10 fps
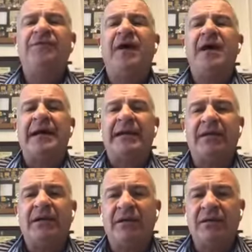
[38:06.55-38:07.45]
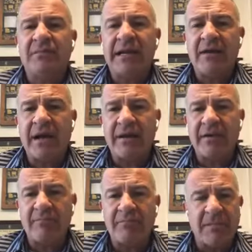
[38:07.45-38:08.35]
fine. Um, it,
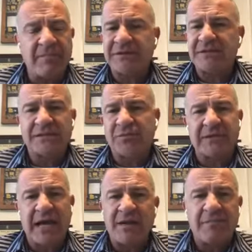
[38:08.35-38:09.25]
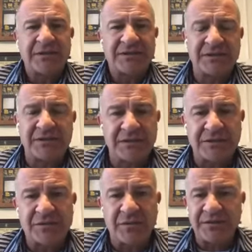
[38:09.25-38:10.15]
it, my business was not a business in
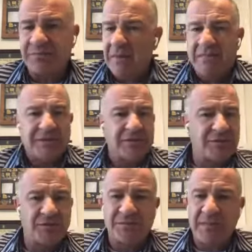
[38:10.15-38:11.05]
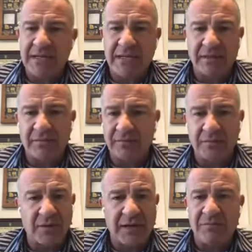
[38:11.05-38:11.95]
distress. My business was making
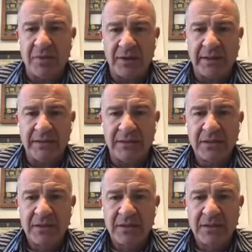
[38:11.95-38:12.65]
great money.